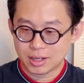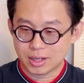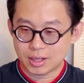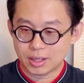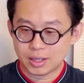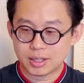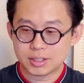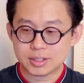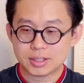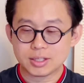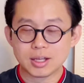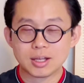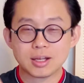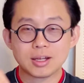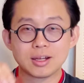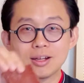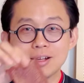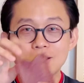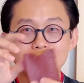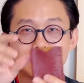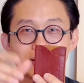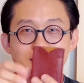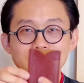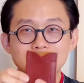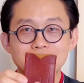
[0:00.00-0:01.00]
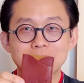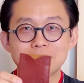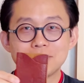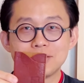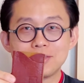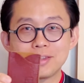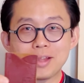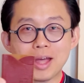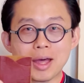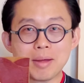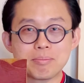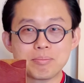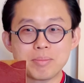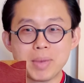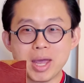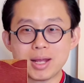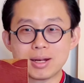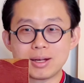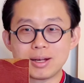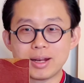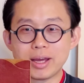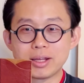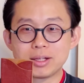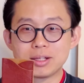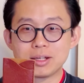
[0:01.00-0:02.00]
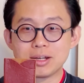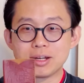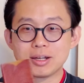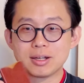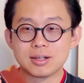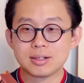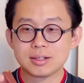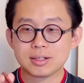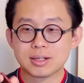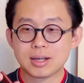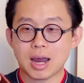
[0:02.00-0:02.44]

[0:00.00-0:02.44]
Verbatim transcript: It's a nutmeg leather